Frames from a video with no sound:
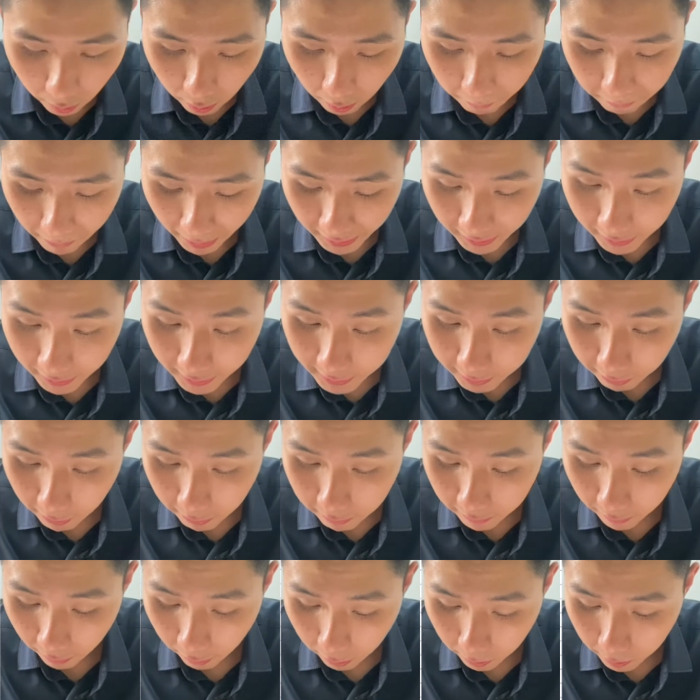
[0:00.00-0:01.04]
my list1
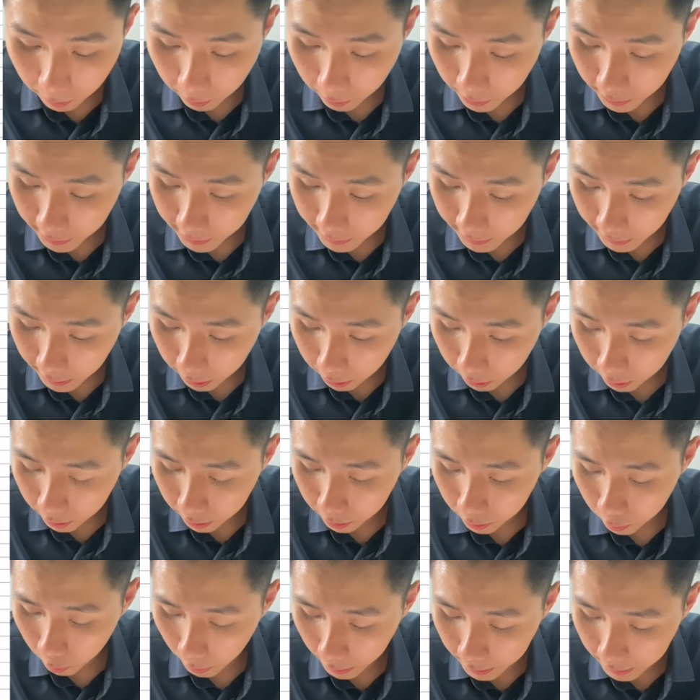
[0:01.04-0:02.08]
variable is equal to
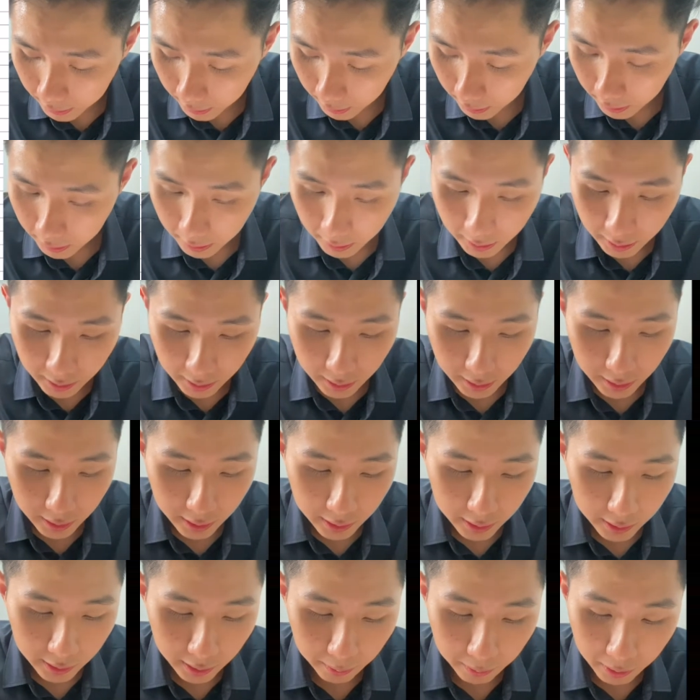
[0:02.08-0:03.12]
20.
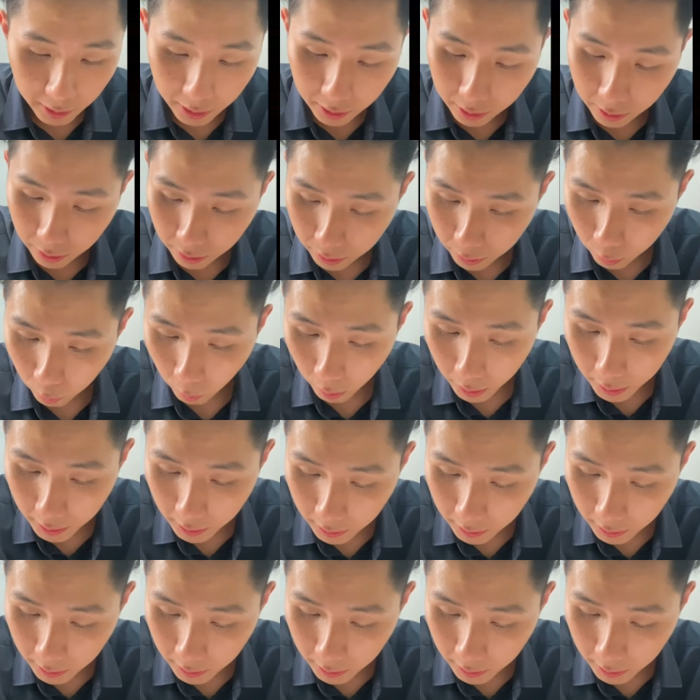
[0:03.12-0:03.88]
So I'm going to do 20